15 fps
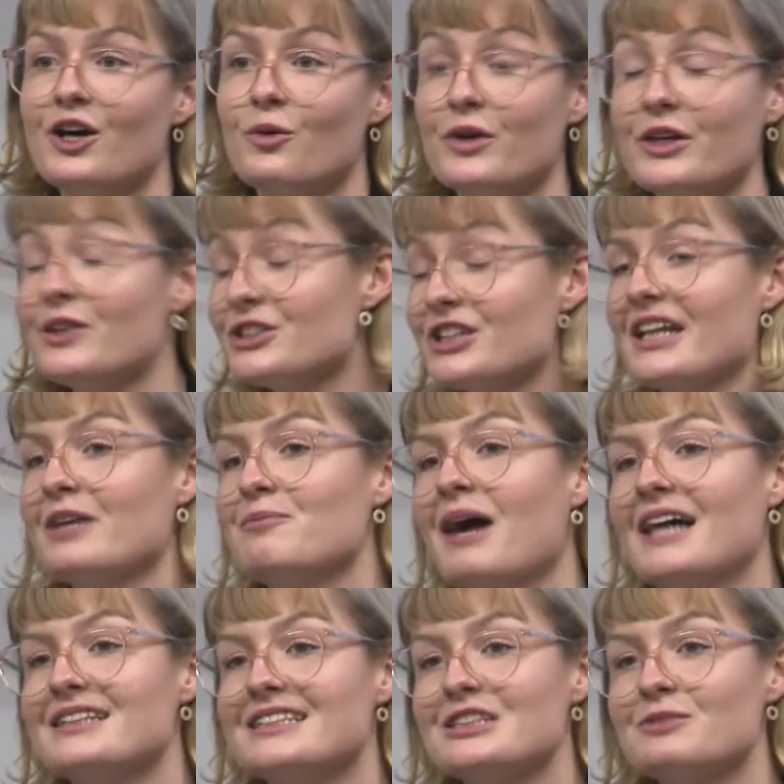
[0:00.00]
Well, usually
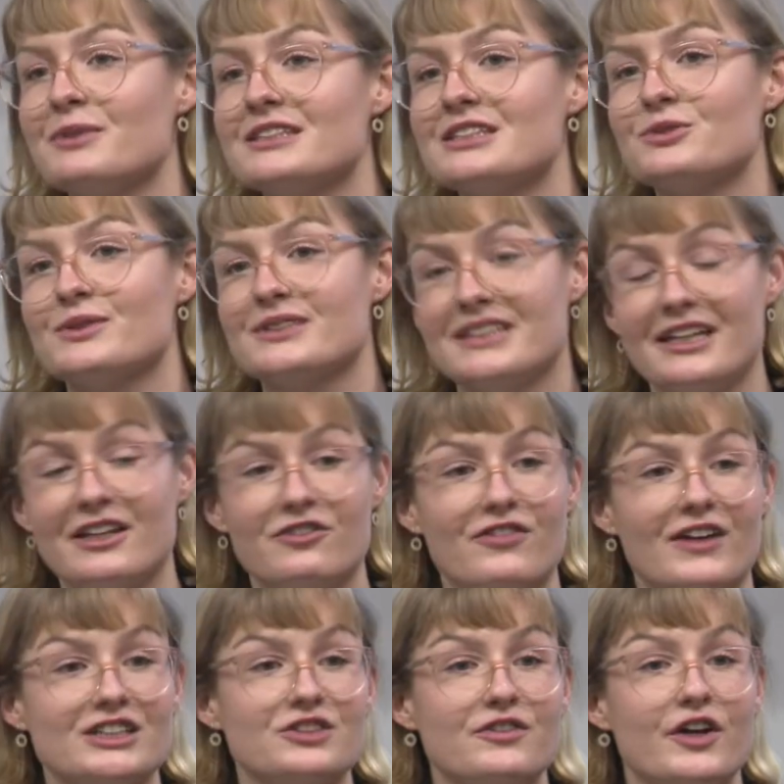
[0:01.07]
participants will sit in
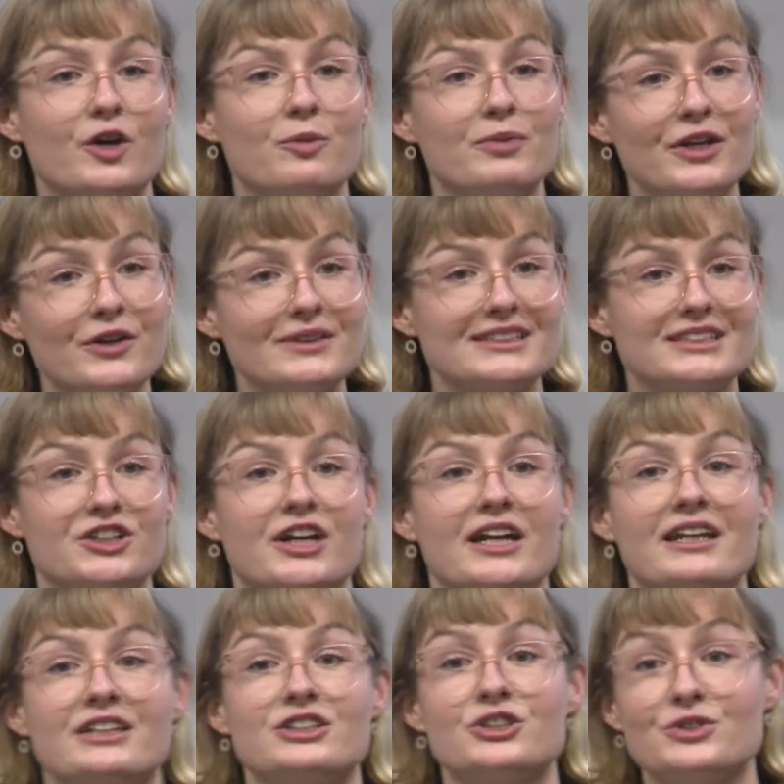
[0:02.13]
front of a computer
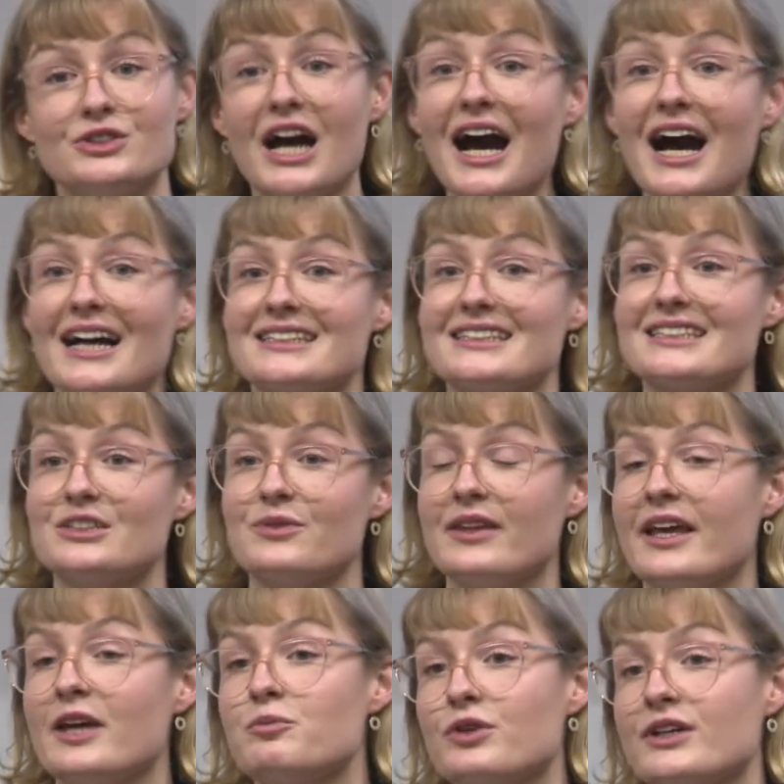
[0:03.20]
screen and do tasks where
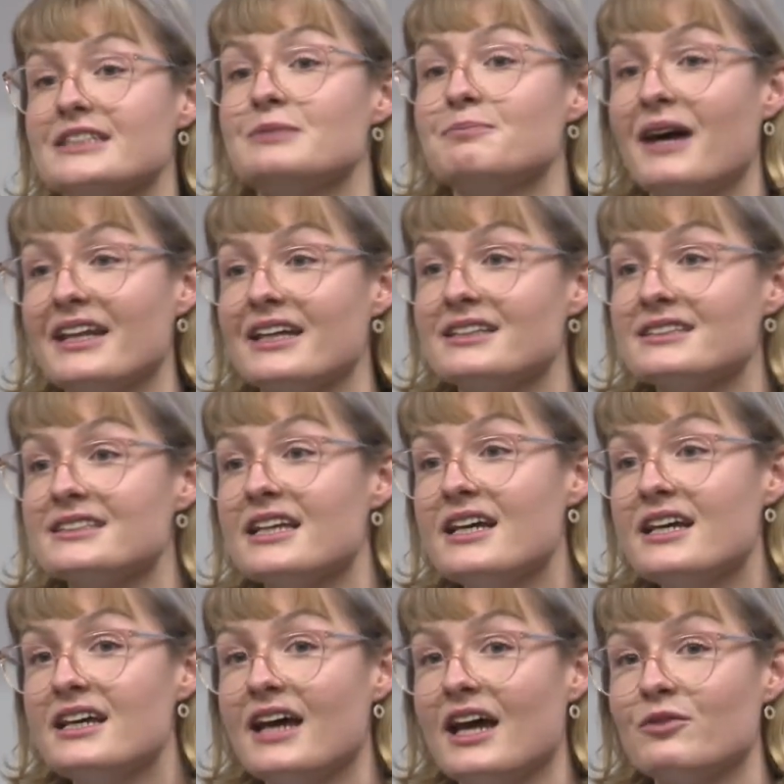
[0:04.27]
they press buttons,
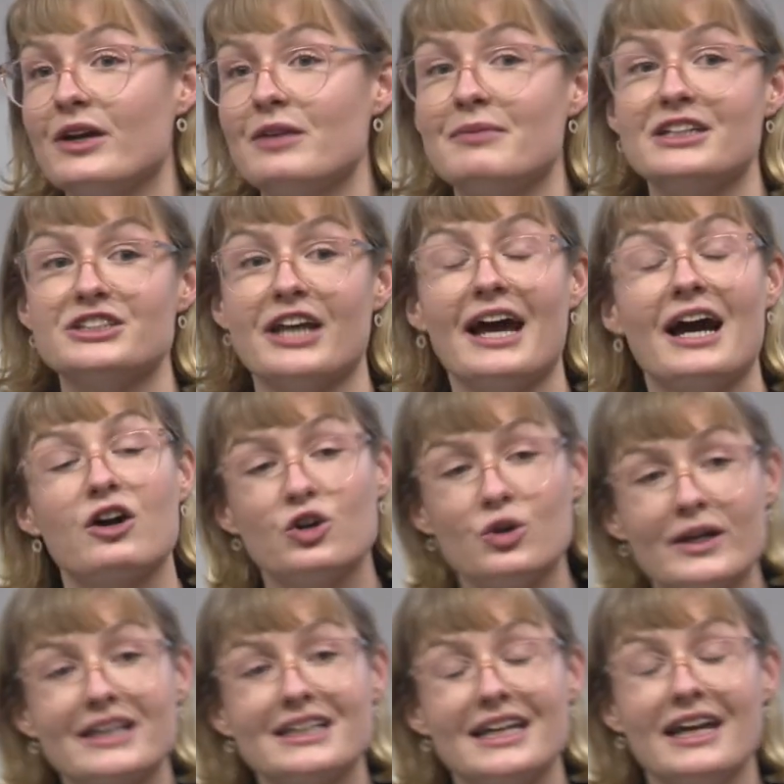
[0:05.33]
and we measure how
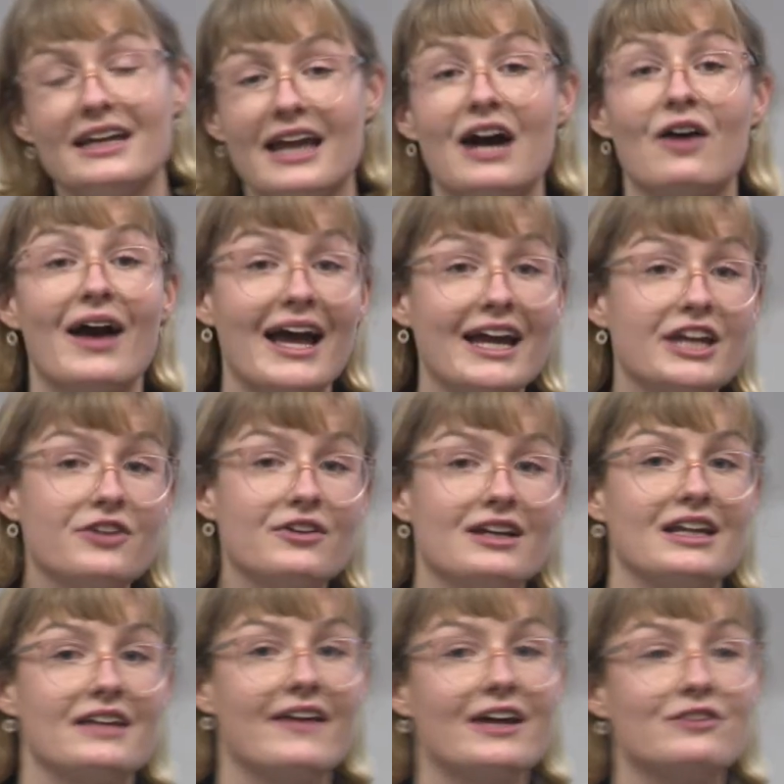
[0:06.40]
quickly and how
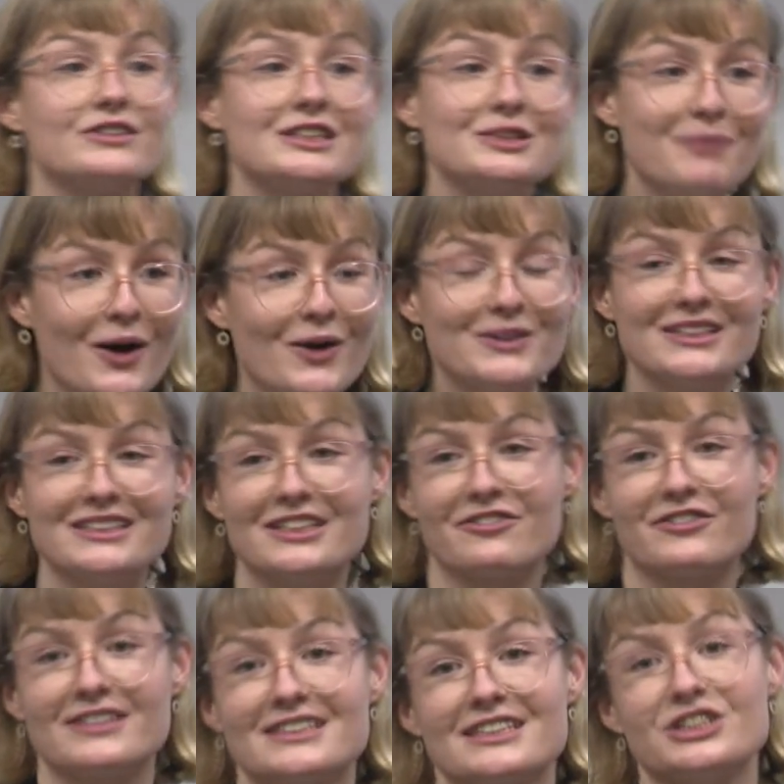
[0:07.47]
accurately they respond in
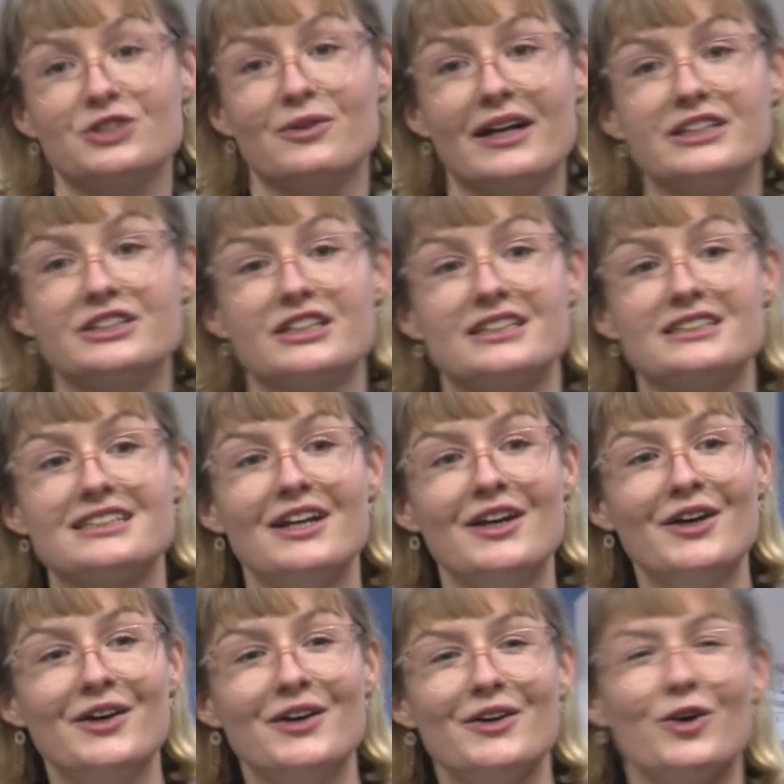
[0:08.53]
different situations,
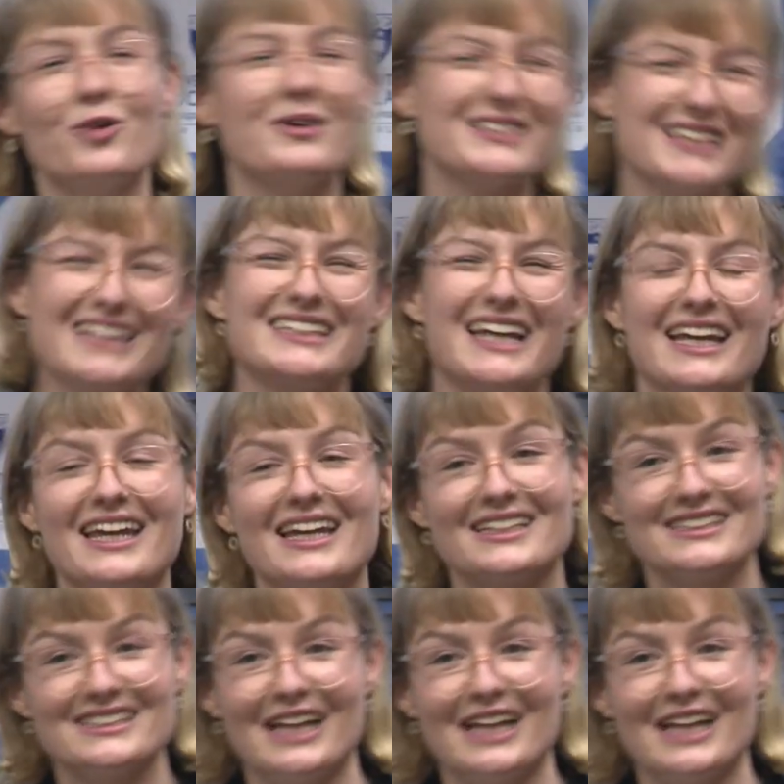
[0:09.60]
almost like taking a